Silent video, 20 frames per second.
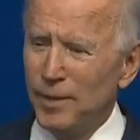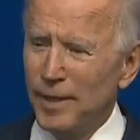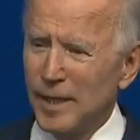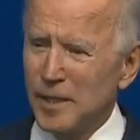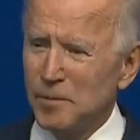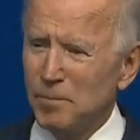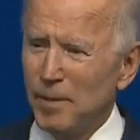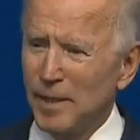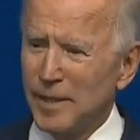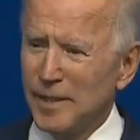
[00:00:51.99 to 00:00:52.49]
and
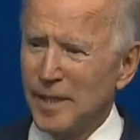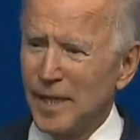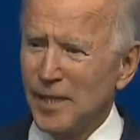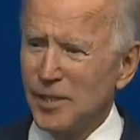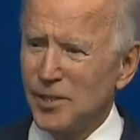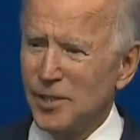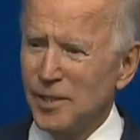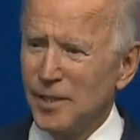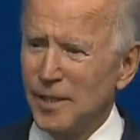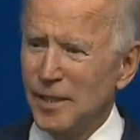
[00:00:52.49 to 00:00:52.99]

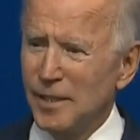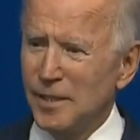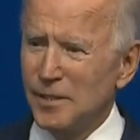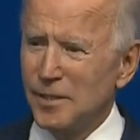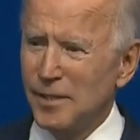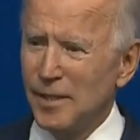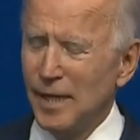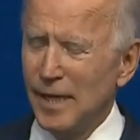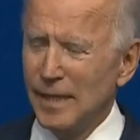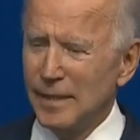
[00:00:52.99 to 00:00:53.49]
expectation
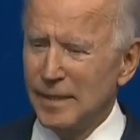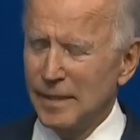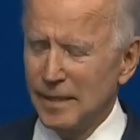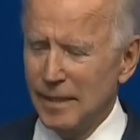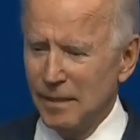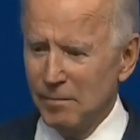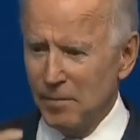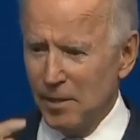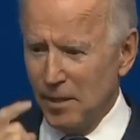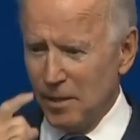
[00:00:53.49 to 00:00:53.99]
is that
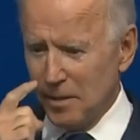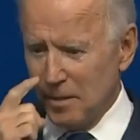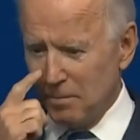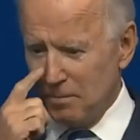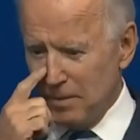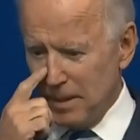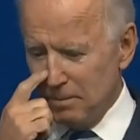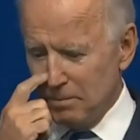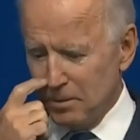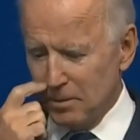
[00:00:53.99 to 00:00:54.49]
the American
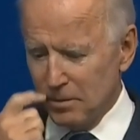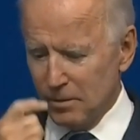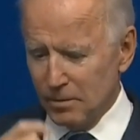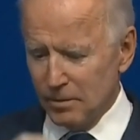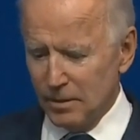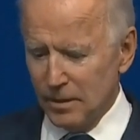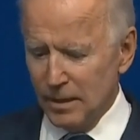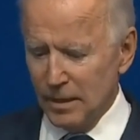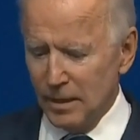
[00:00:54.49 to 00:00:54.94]
people are